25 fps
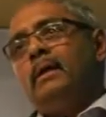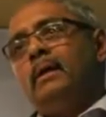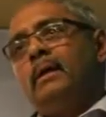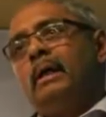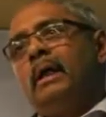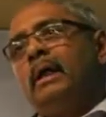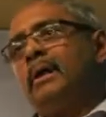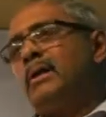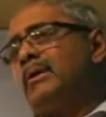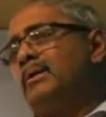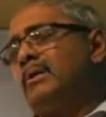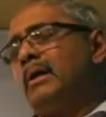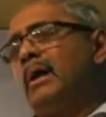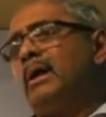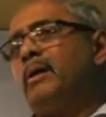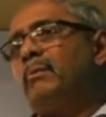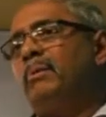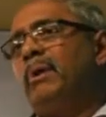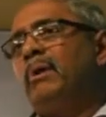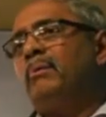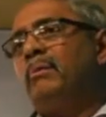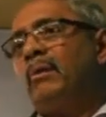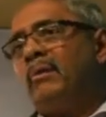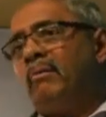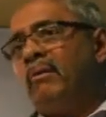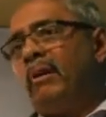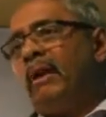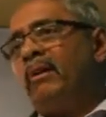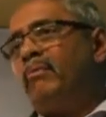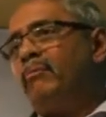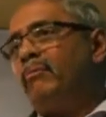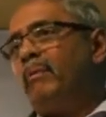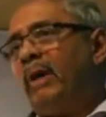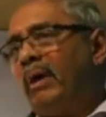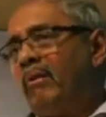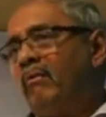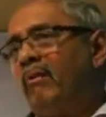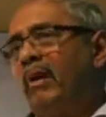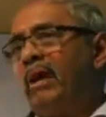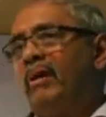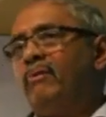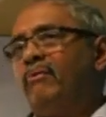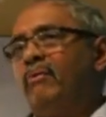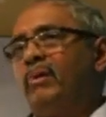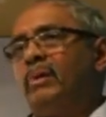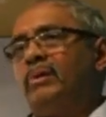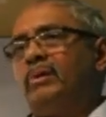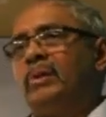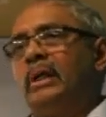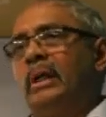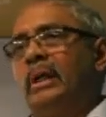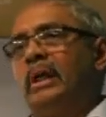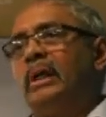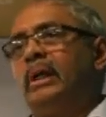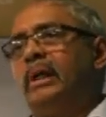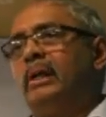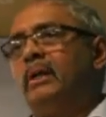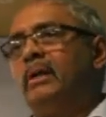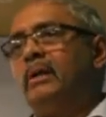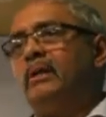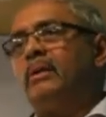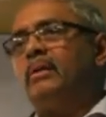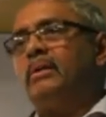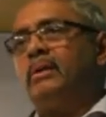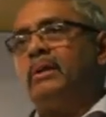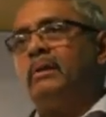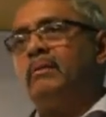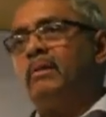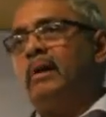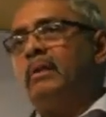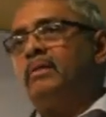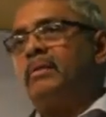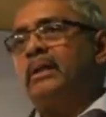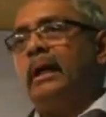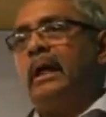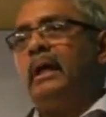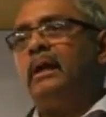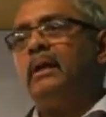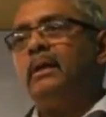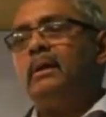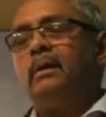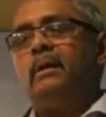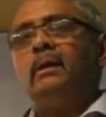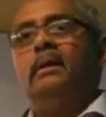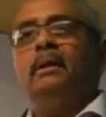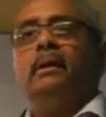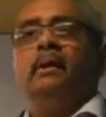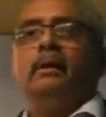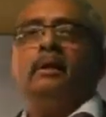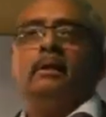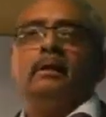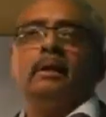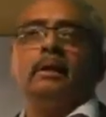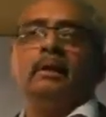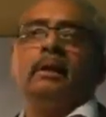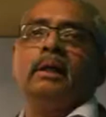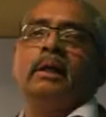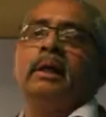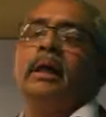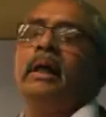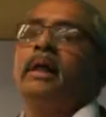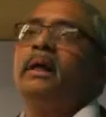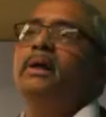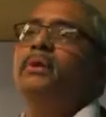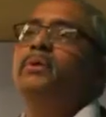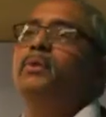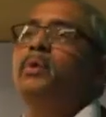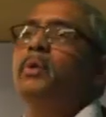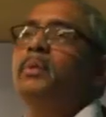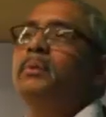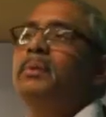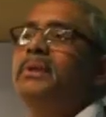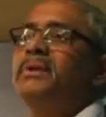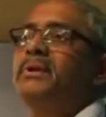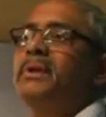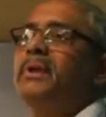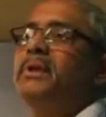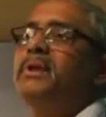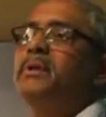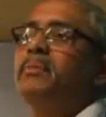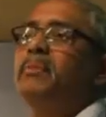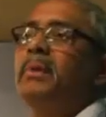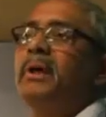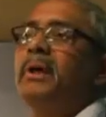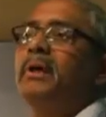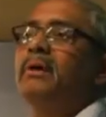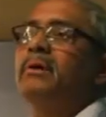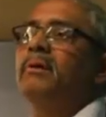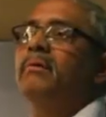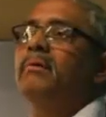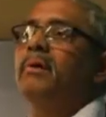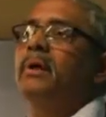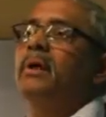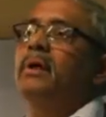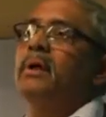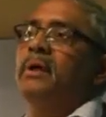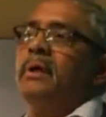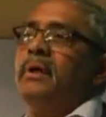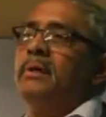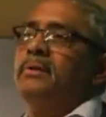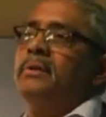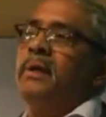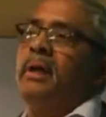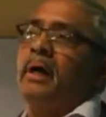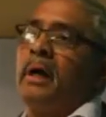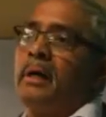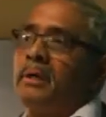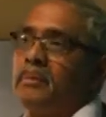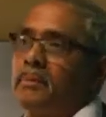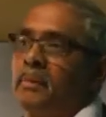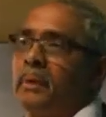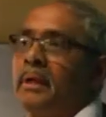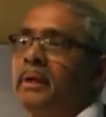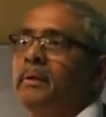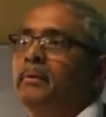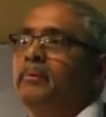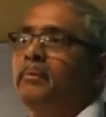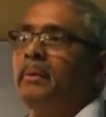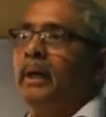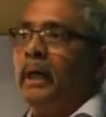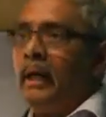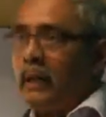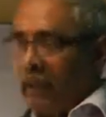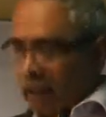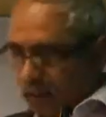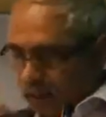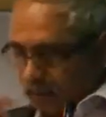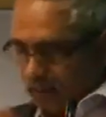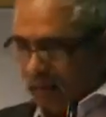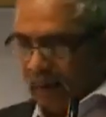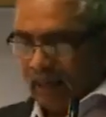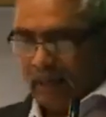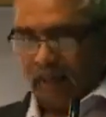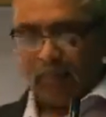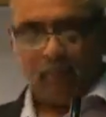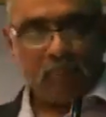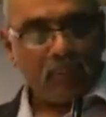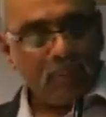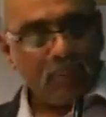Ladies and gentlemen, if my wife were sitting here, she would have said that the greatest super salesman in the world is her husband. I'll tell you why.